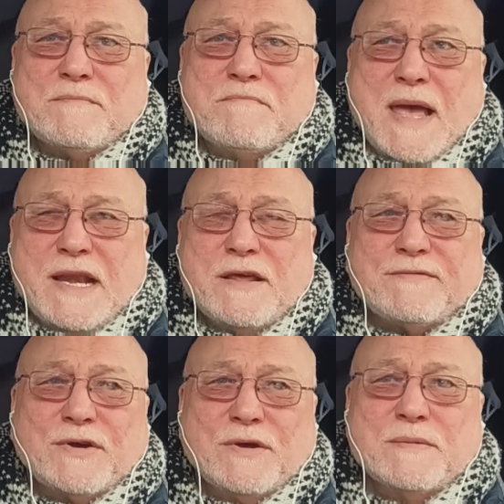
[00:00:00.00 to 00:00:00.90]
many
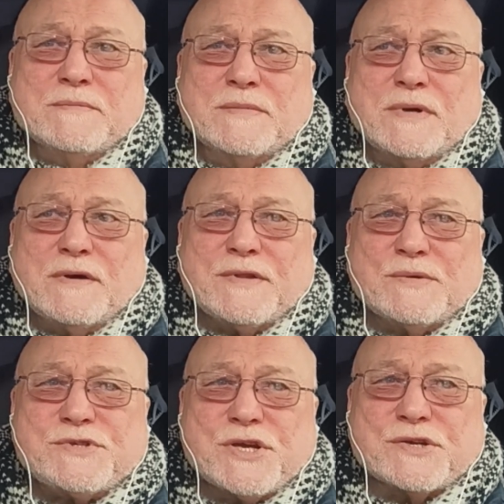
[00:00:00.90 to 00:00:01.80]
of whom
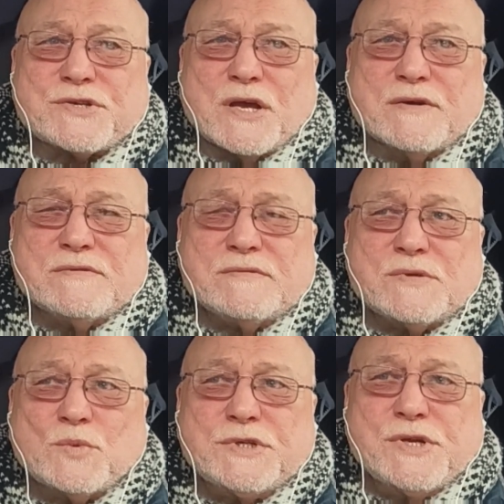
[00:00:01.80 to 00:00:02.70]
those churchgoers
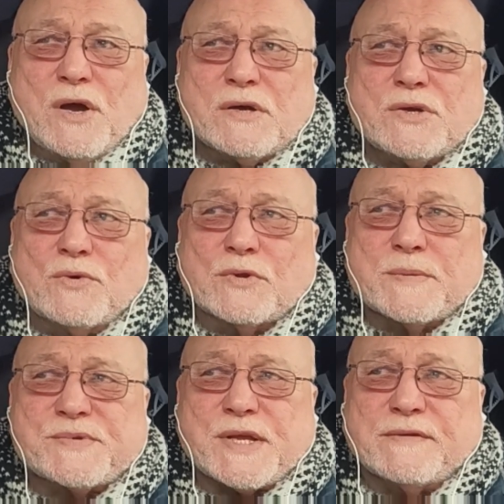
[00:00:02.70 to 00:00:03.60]
would not call
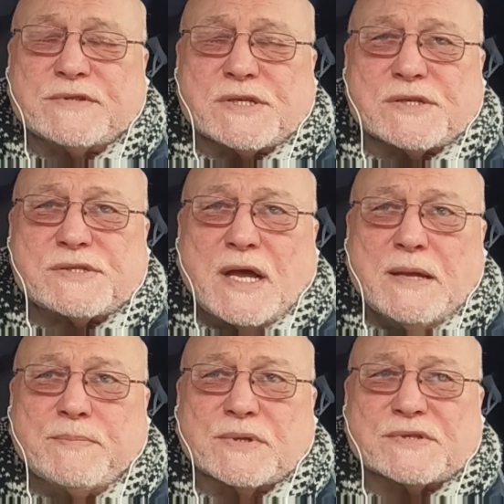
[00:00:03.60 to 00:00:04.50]
themselves
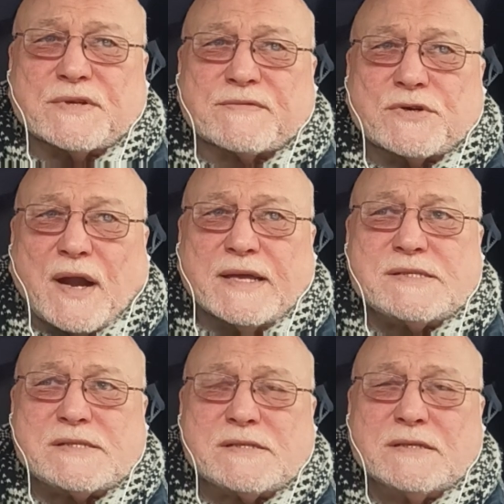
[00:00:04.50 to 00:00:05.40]
disciples of
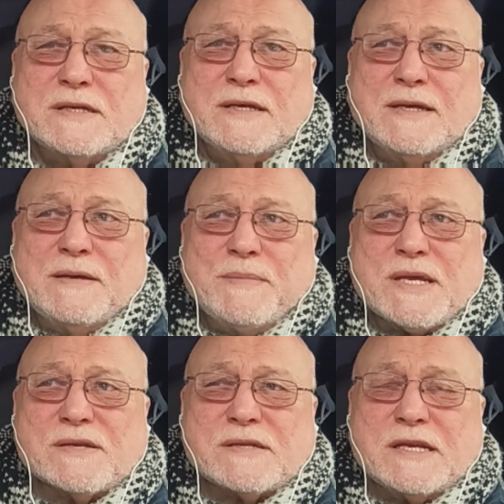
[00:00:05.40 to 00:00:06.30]
Christ
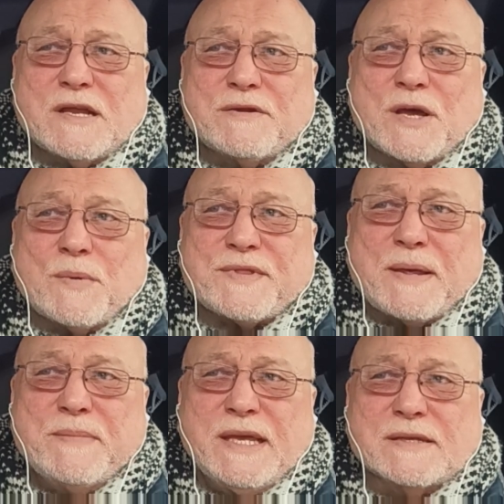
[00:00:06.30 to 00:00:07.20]
because they don't know what
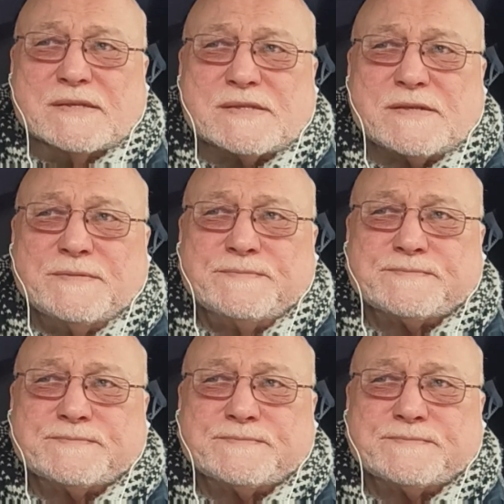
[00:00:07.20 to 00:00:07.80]
that means.